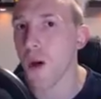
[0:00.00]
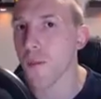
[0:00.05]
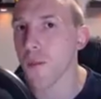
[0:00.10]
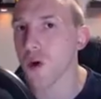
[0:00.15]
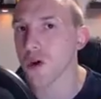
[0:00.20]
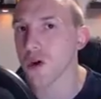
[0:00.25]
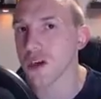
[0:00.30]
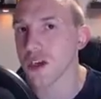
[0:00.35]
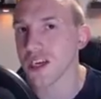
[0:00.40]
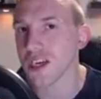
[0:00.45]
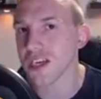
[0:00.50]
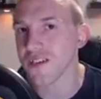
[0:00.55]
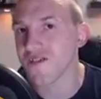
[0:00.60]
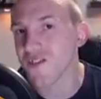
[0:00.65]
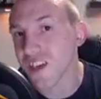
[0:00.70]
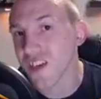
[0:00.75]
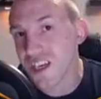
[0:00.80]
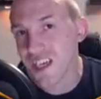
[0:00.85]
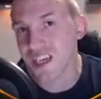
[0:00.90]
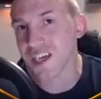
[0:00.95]
bomb
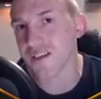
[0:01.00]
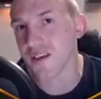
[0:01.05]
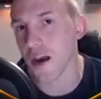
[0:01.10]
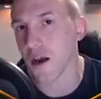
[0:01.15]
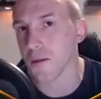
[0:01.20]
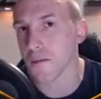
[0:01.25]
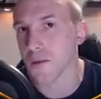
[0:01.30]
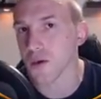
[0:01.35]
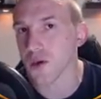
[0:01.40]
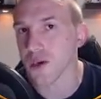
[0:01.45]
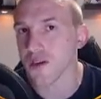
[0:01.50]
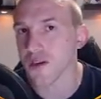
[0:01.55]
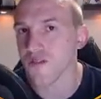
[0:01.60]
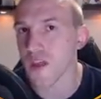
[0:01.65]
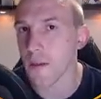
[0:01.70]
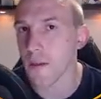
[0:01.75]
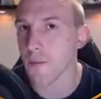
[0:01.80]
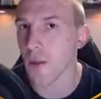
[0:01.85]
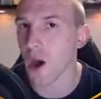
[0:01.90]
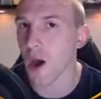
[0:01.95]
underneath, takes out a bunch of
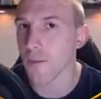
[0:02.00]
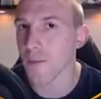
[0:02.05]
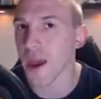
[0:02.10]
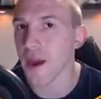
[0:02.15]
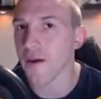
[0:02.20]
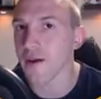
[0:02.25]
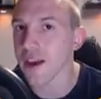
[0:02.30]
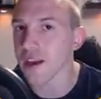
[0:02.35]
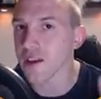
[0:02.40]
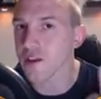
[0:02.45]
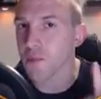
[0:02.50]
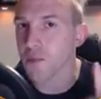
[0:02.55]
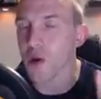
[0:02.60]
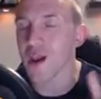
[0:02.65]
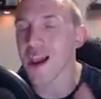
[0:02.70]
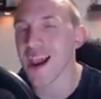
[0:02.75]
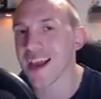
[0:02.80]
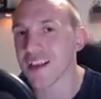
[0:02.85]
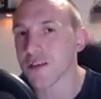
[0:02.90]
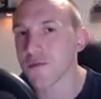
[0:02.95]
them barbarians.
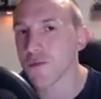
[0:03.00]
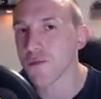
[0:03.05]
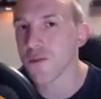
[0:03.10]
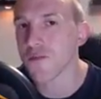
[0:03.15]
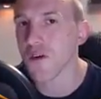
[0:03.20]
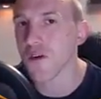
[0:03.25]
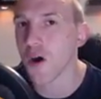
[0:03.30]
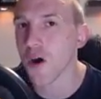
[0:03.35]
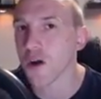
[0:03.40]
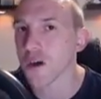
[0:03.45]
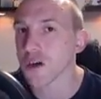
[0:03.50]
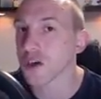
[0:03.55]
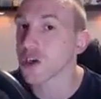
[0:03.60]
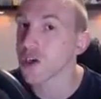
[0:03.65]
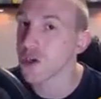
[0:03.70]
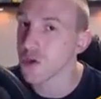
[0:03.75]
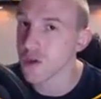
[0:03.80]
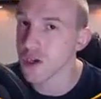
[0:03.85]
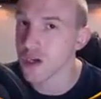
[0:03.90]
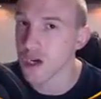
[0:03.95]
But let's move on
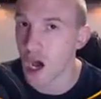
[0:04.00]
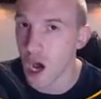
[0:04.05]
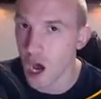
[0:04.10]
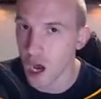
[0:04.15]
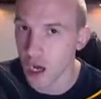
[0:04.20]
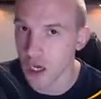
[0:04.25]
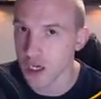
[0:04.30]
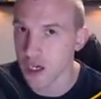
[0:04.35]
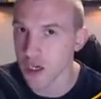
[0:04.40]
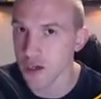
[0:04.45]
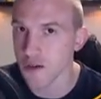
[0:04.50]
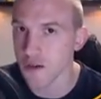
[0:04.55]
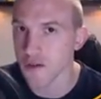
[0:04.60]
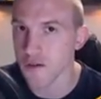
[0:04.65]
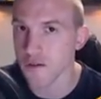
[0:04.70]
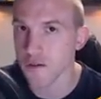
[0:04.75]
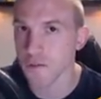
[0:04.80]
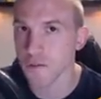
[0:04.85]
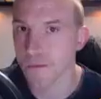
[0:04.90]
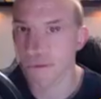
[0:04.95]
to the
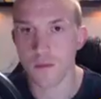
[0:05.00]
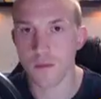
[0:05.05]
archers.